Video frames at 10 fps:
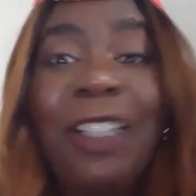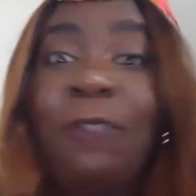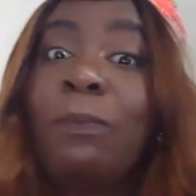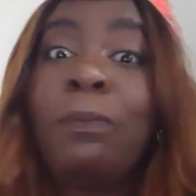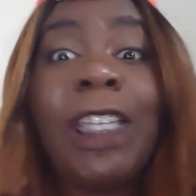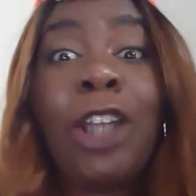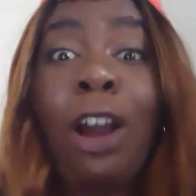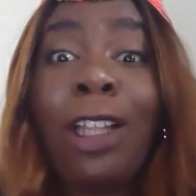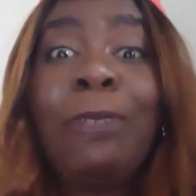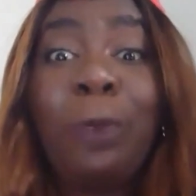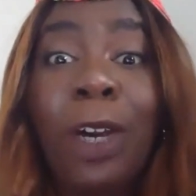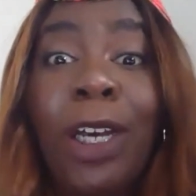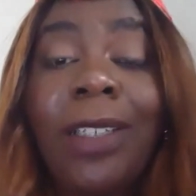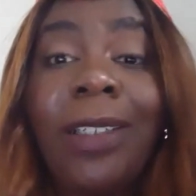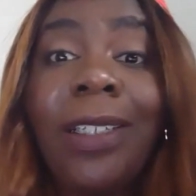be an
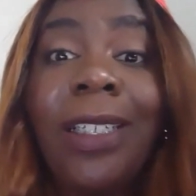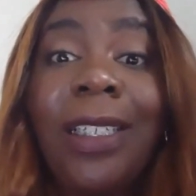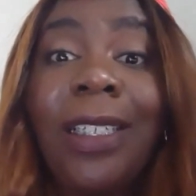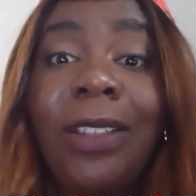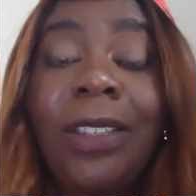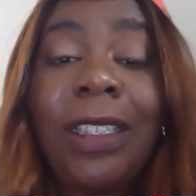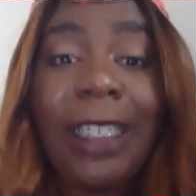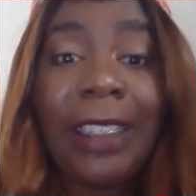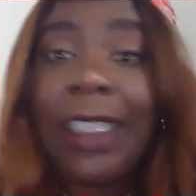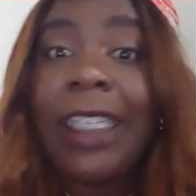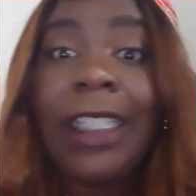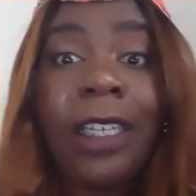all-in-one and